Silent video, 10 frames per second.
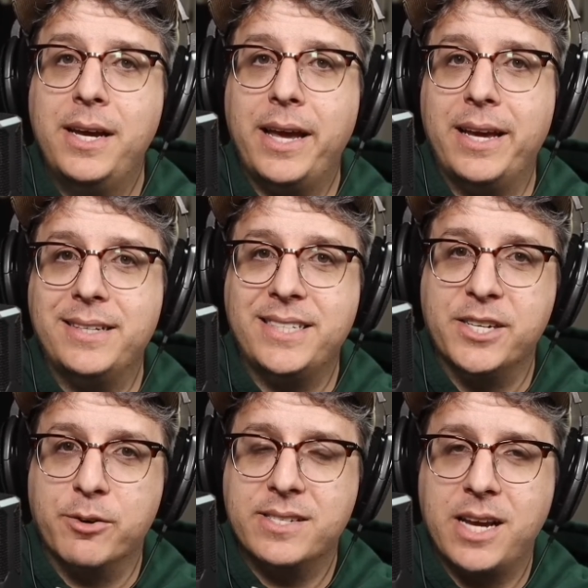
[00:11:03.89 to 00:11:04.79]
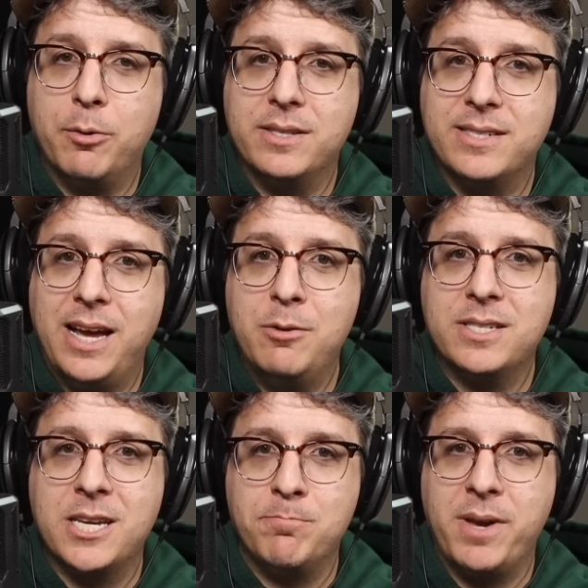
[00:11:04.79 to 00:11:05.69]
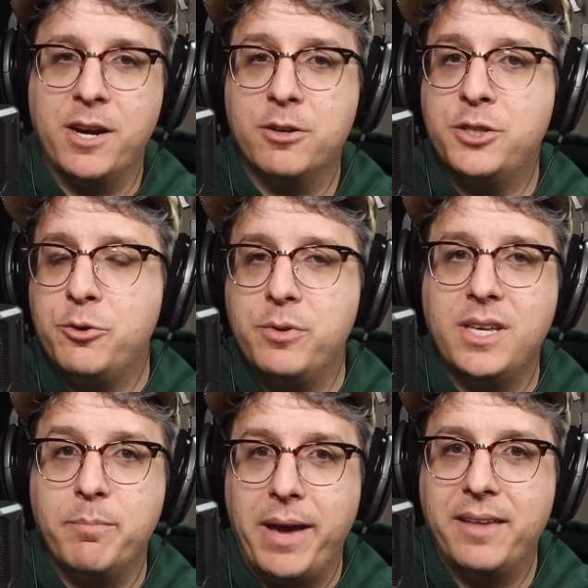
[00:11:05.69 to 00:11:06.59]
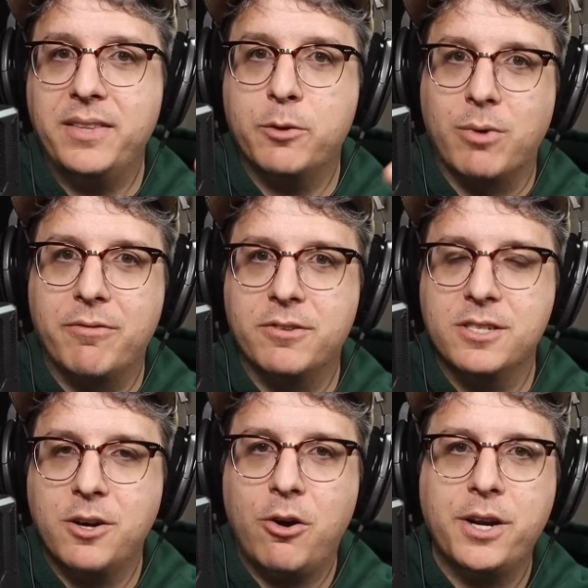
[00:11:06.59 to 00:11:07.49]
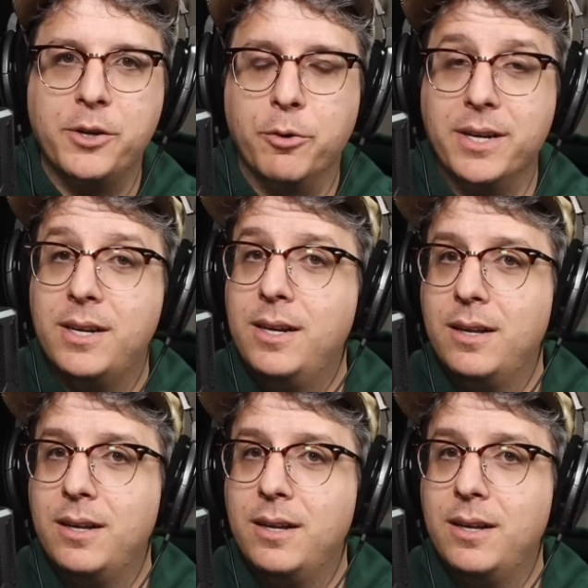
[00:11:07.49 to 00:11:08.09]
and here is how it sounds compared to the Manley Reference Cardioid.